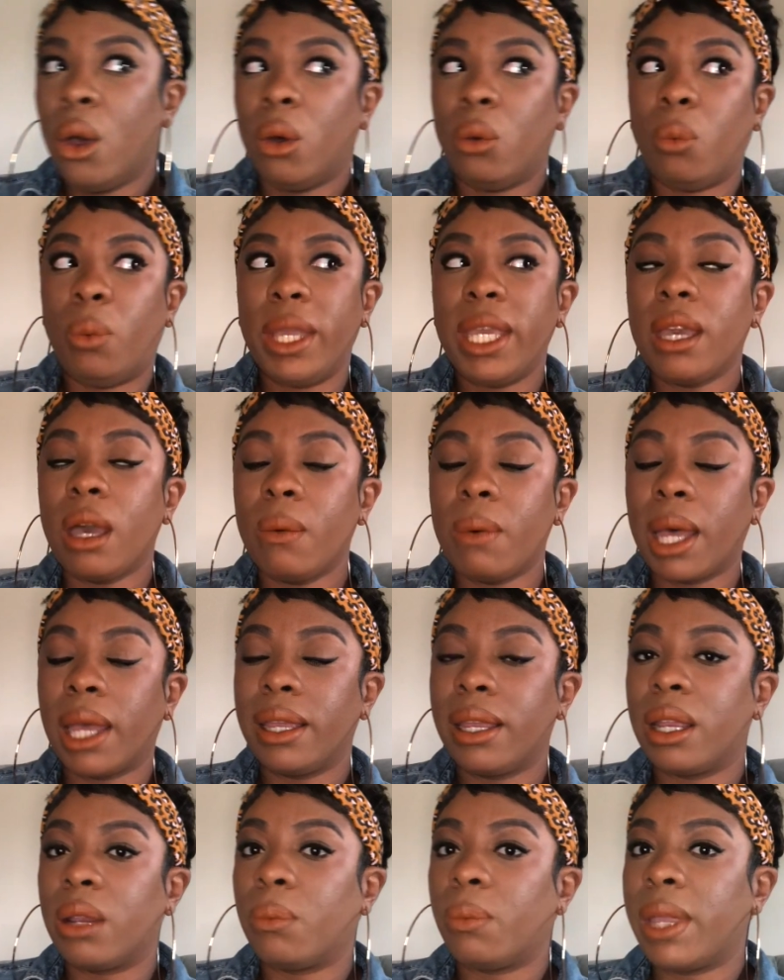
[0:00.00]
We go out
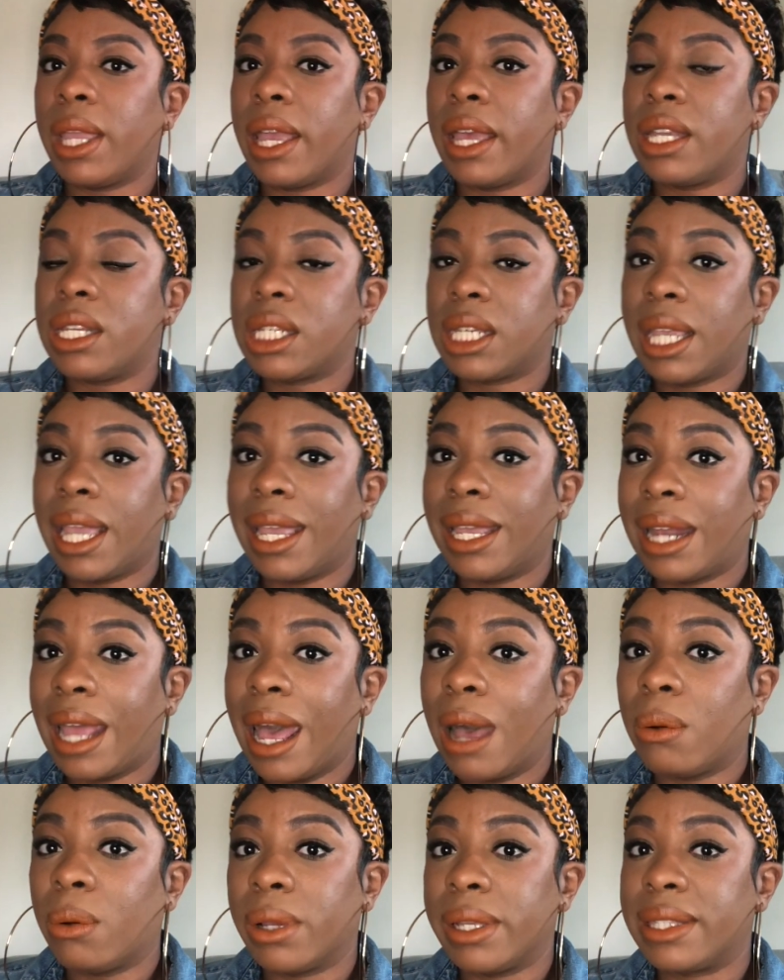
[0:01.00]
here and we educate
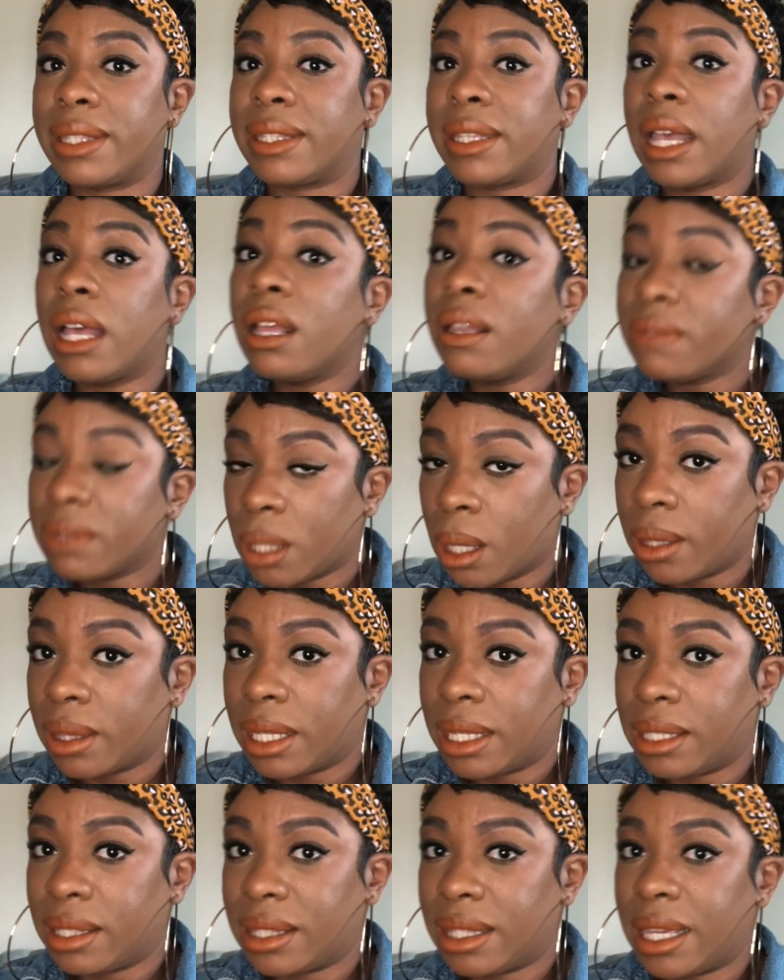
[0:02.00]
ourselves on
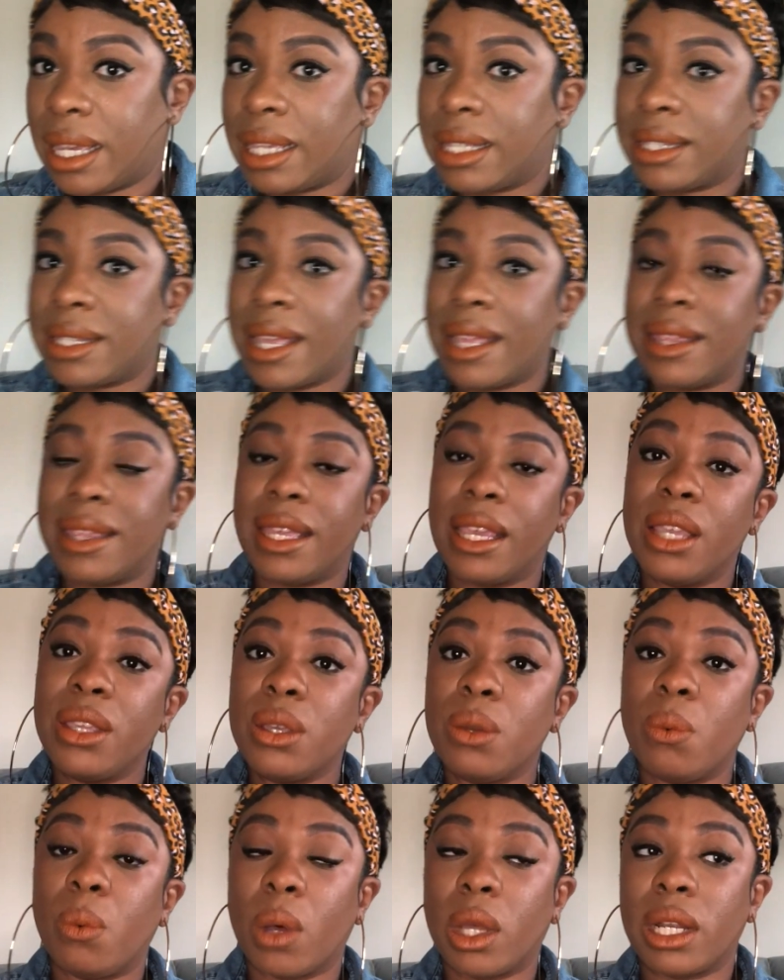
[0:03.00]
these things, and then you
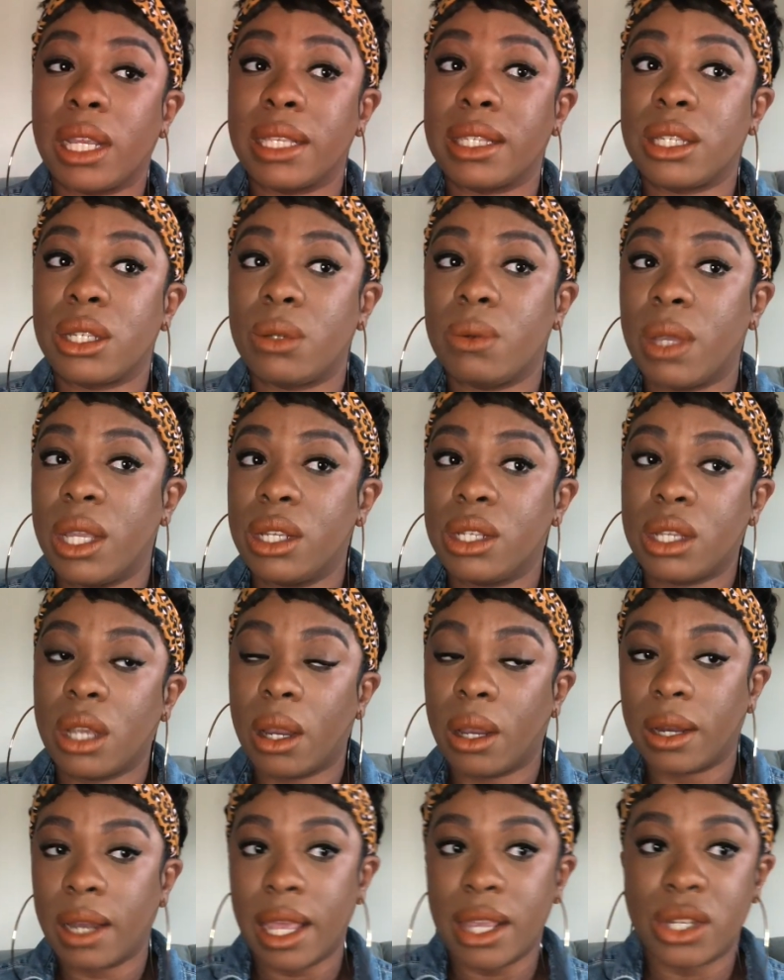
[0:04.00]
want us to in
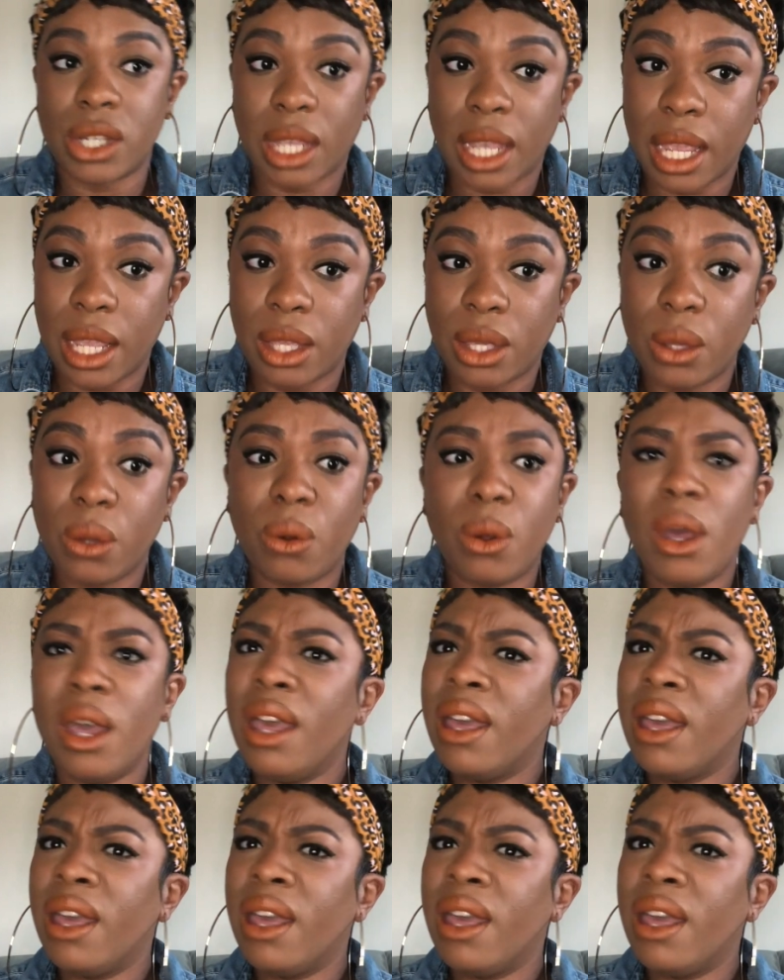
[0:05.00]
turn educate you.